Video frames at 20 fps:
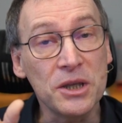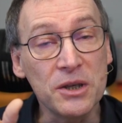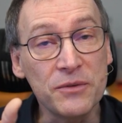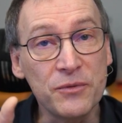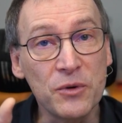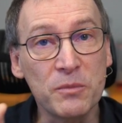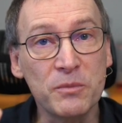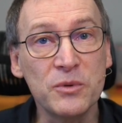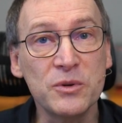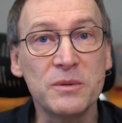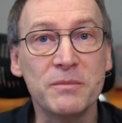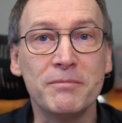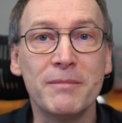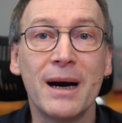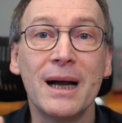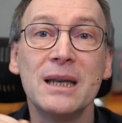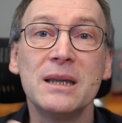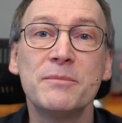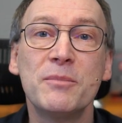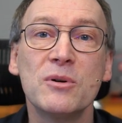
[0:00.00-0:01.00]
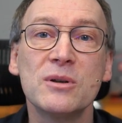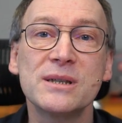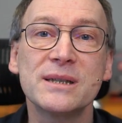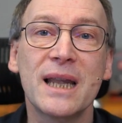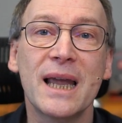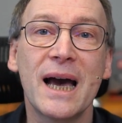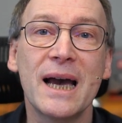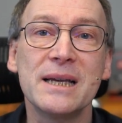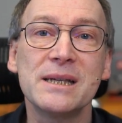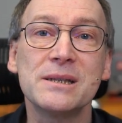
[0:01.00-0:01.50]
If you put multiple
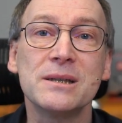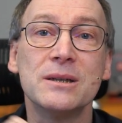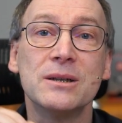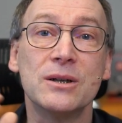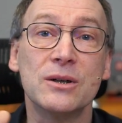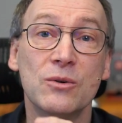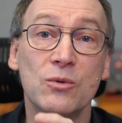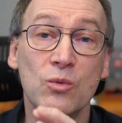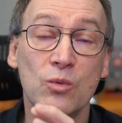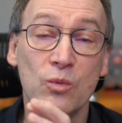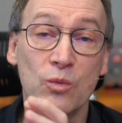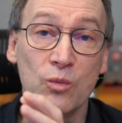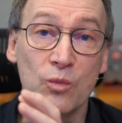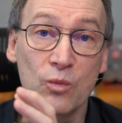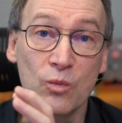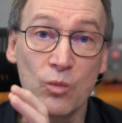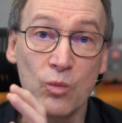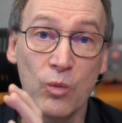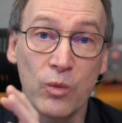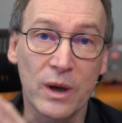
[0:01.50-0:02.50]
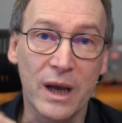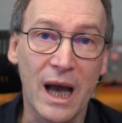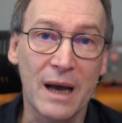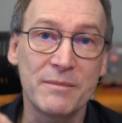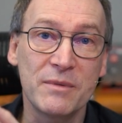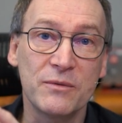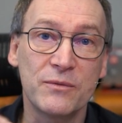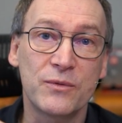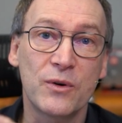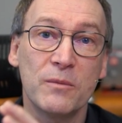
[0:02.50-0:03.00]
slicers
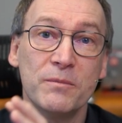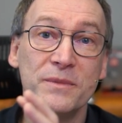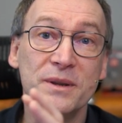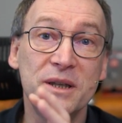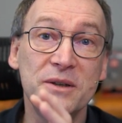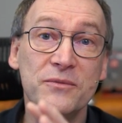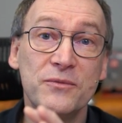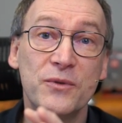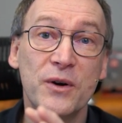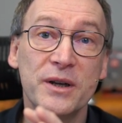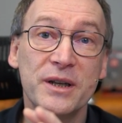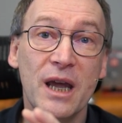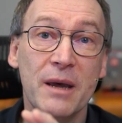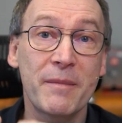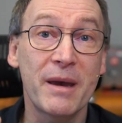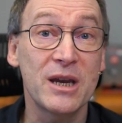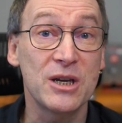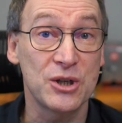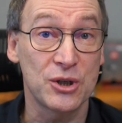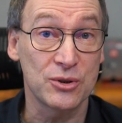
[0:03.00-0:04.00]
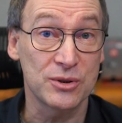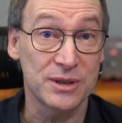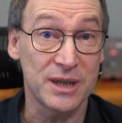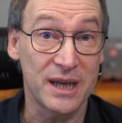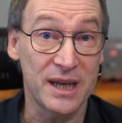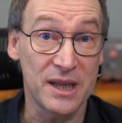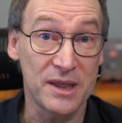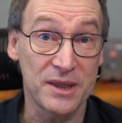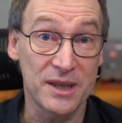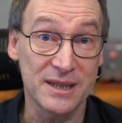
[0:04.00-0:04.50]
coming from different dimensions
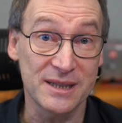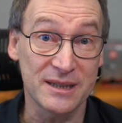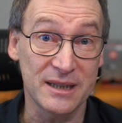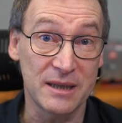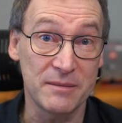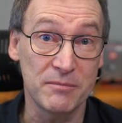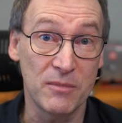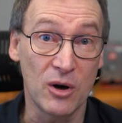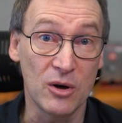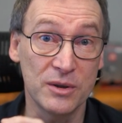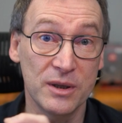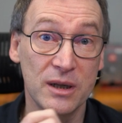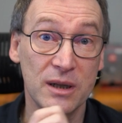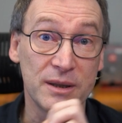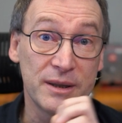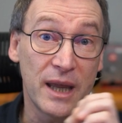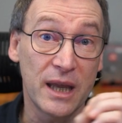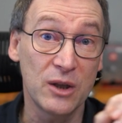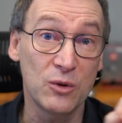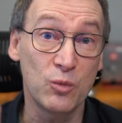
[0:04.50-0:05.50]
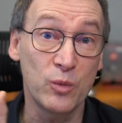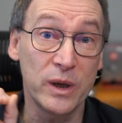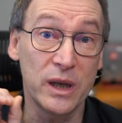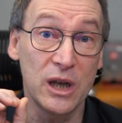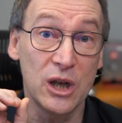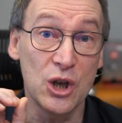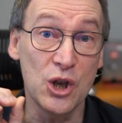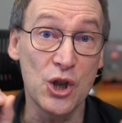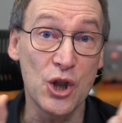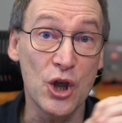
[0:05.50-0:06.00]
in the slim model, they
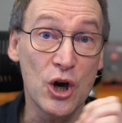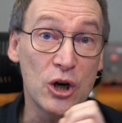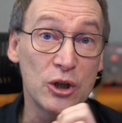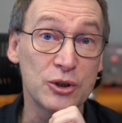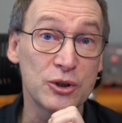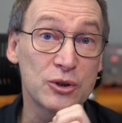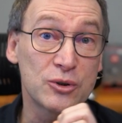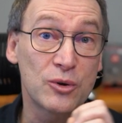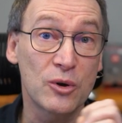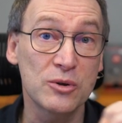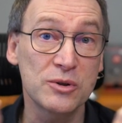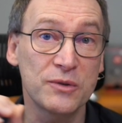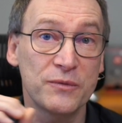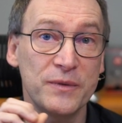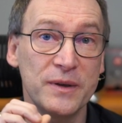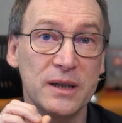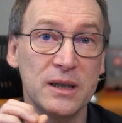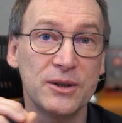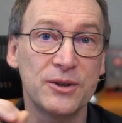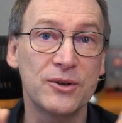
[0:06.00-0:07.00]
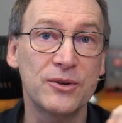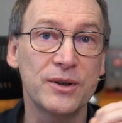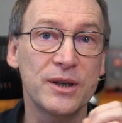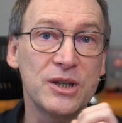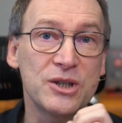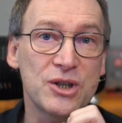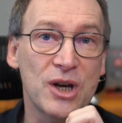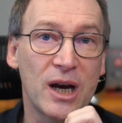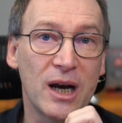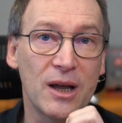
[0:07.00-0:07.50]
will not cross-filter
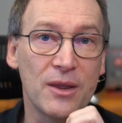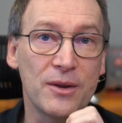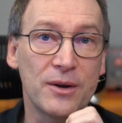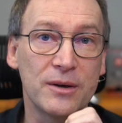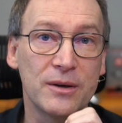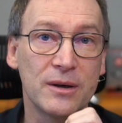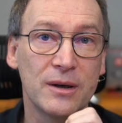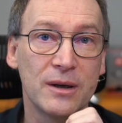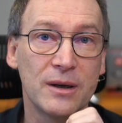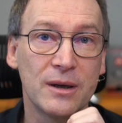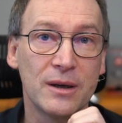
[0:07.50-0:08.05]
each other.